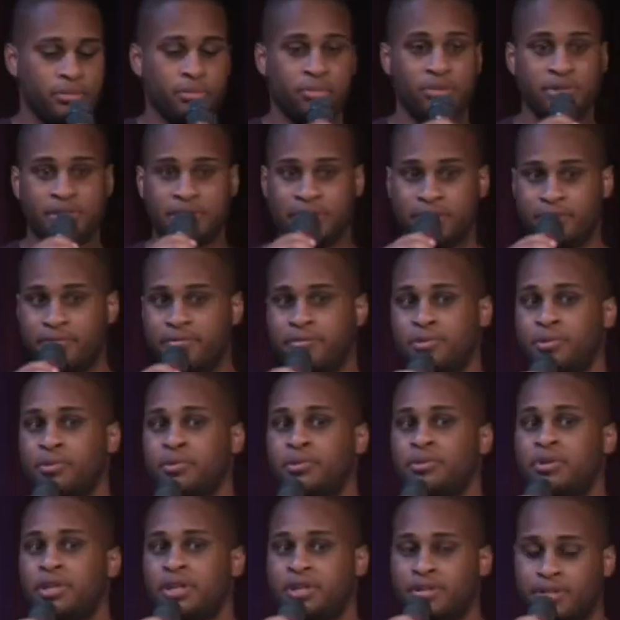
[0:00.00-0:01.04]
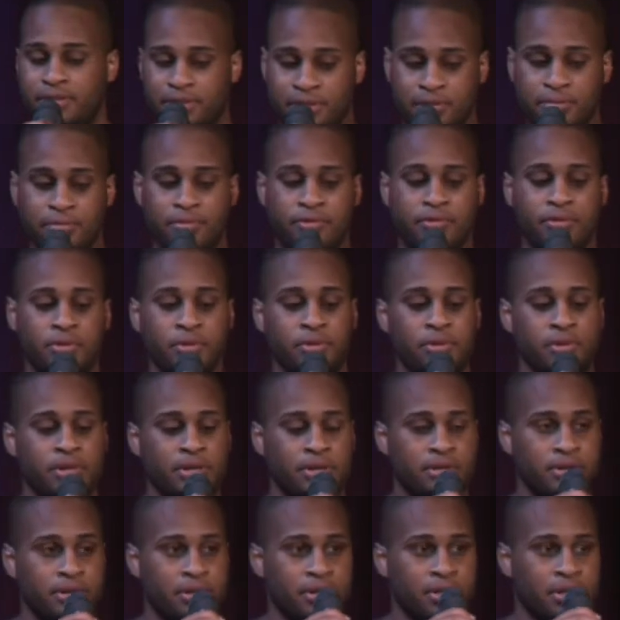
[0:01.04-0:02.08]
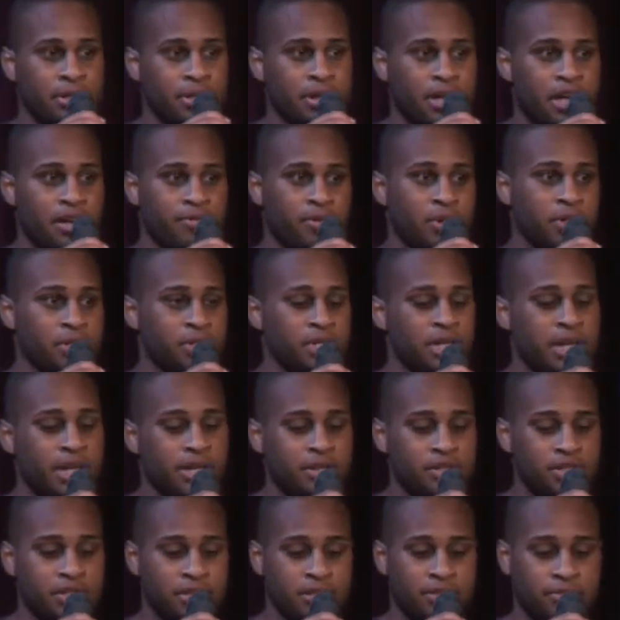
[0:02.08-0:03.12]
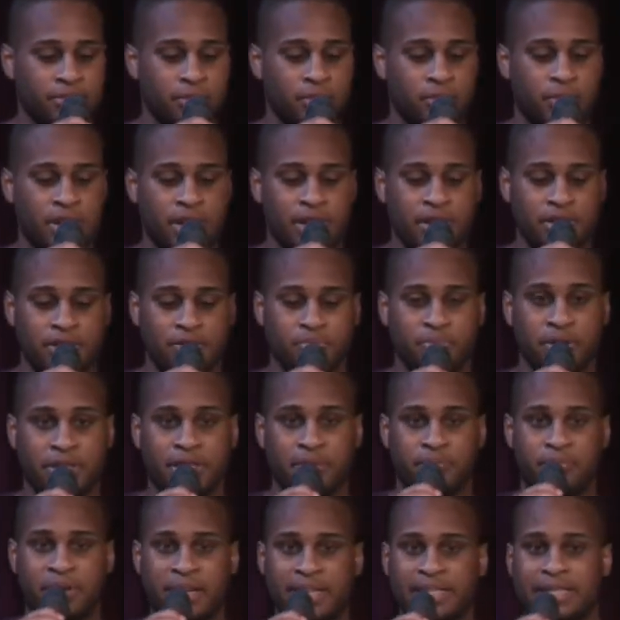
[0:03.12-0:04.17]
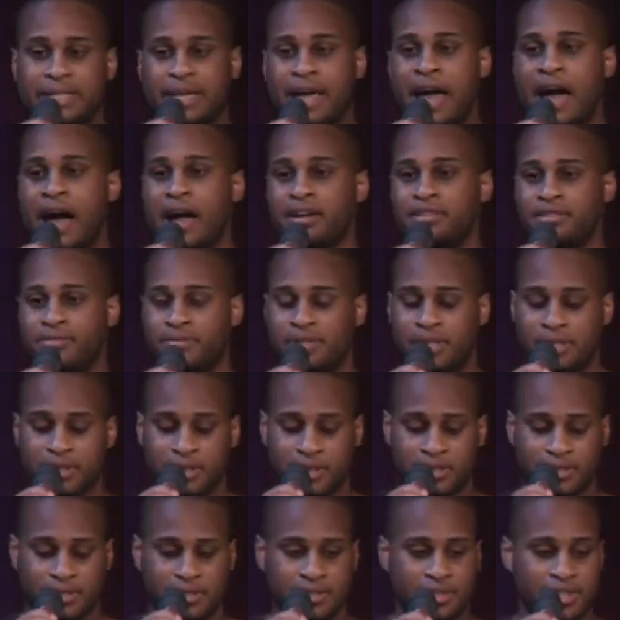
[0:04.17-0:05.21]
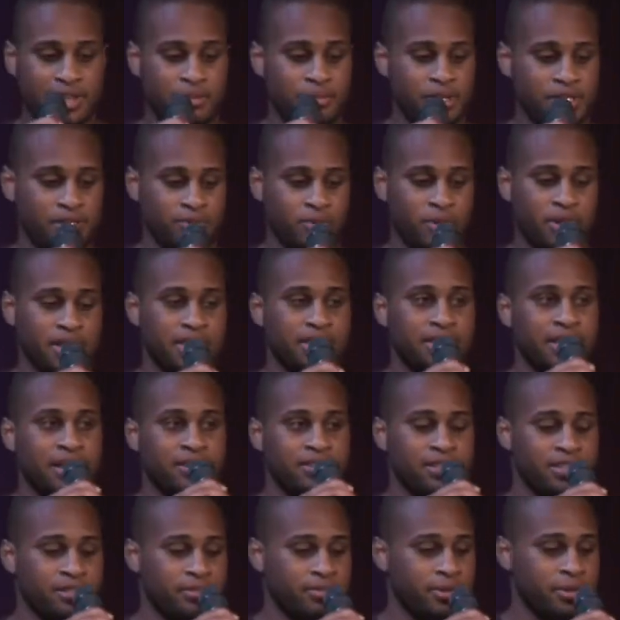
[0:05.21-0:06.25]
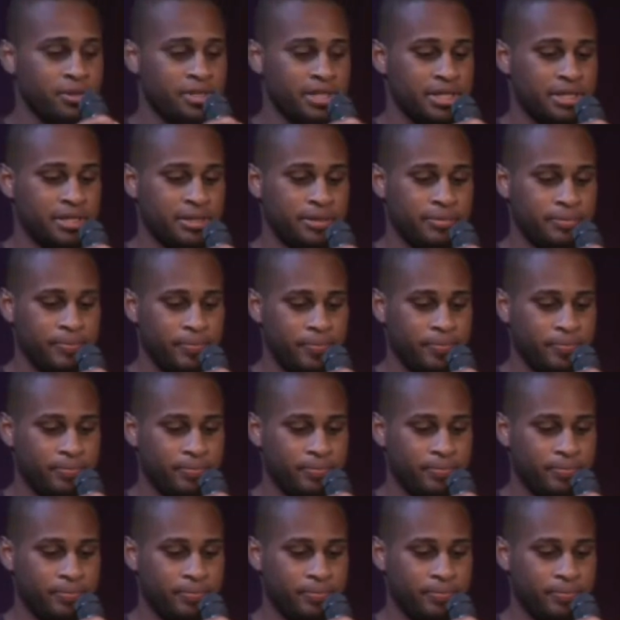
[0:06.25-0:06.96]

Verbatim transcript: present food, consume food have all changed in different ways, but the basic act of eating is the same as it was thousands of years ago.